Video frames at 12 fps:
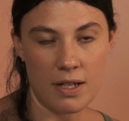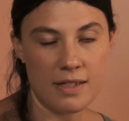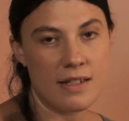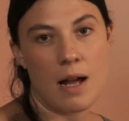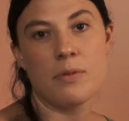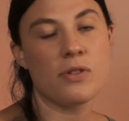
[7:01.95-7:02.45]

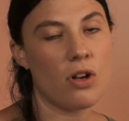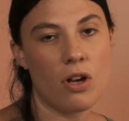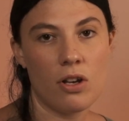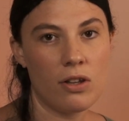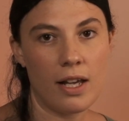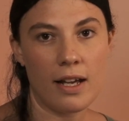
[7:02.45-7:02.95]

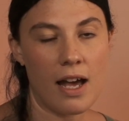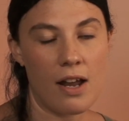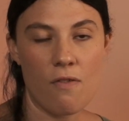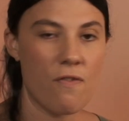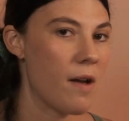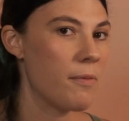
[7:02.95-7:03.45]
snapshot like at
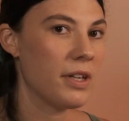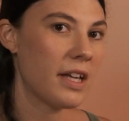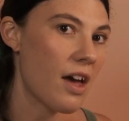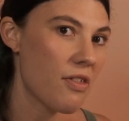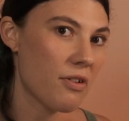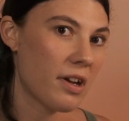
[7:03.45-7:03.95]
a family
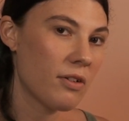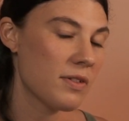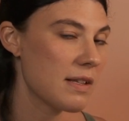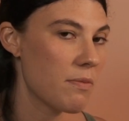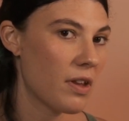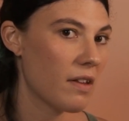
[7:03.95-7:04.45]
gathering or
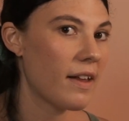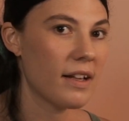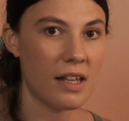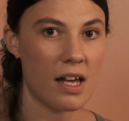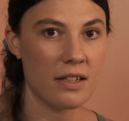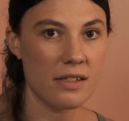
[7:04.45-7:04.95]
something like
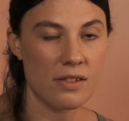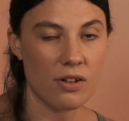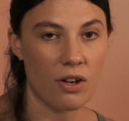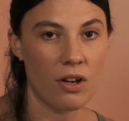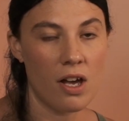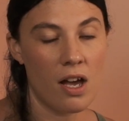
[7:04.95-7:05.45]
that.
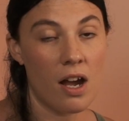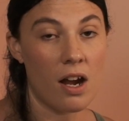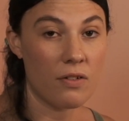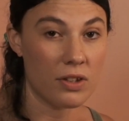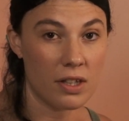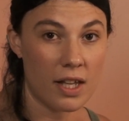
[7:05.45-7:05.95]
So I
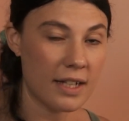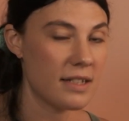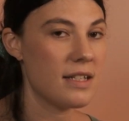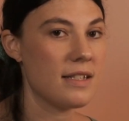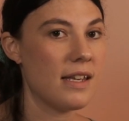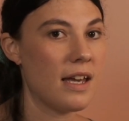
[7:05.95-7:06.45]
really liked
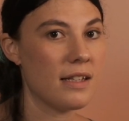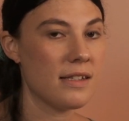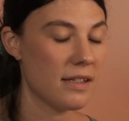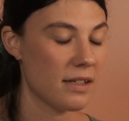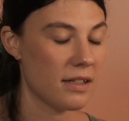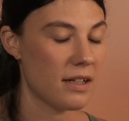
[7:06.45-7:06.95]
his
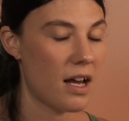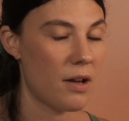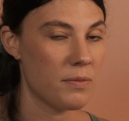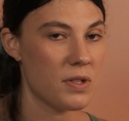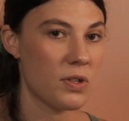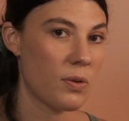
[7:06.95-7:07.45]
answer
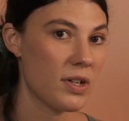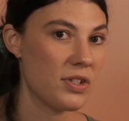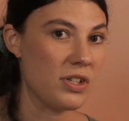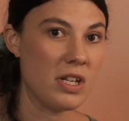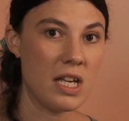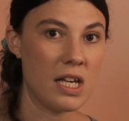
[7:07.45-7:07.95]
to the
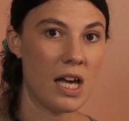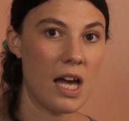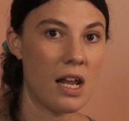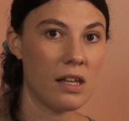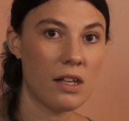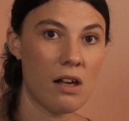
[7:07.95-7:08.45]
question here,
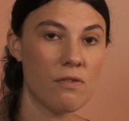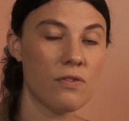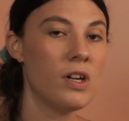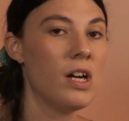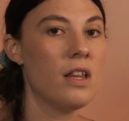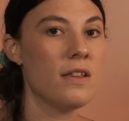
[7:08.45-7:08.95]
and I love
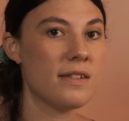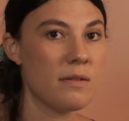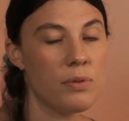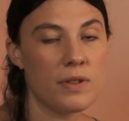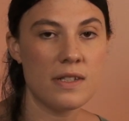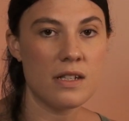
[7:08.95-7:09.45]
the
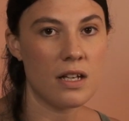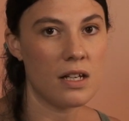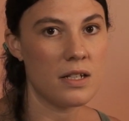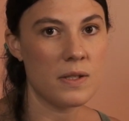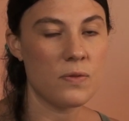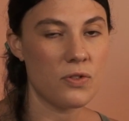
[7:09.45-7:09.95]
simplicity
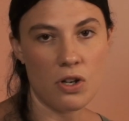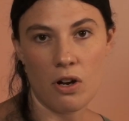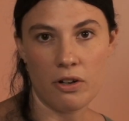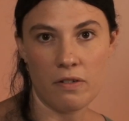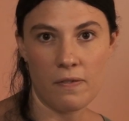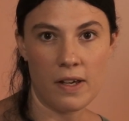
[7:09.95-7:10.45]
in his
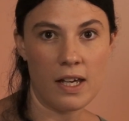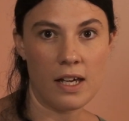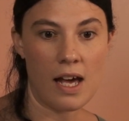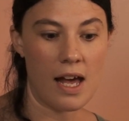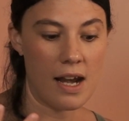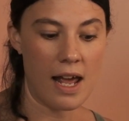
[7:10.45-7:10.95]

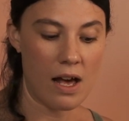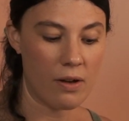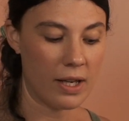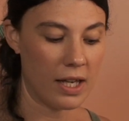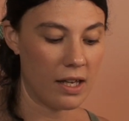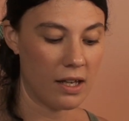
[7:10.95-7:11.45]
photography and how
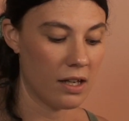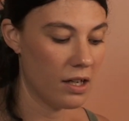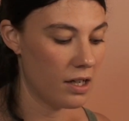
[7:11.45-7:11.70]
he